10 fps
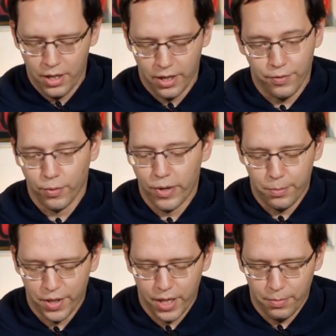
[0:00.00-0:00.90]
If the
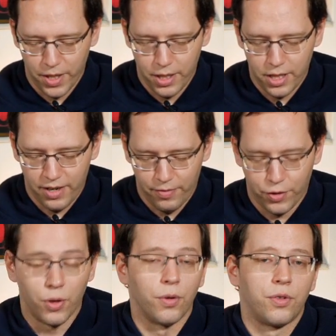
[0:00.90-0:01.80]
red player played it, they'd have a
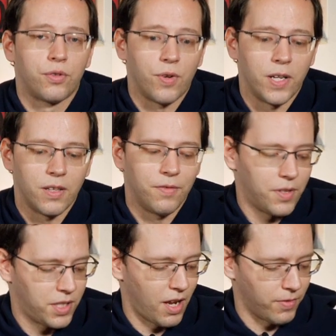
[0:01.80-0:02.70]
total strength of
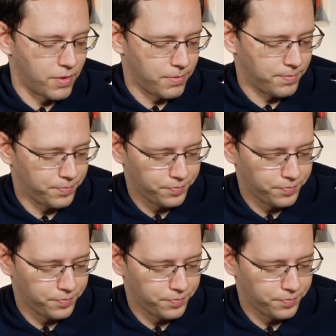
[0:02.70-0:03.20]
7.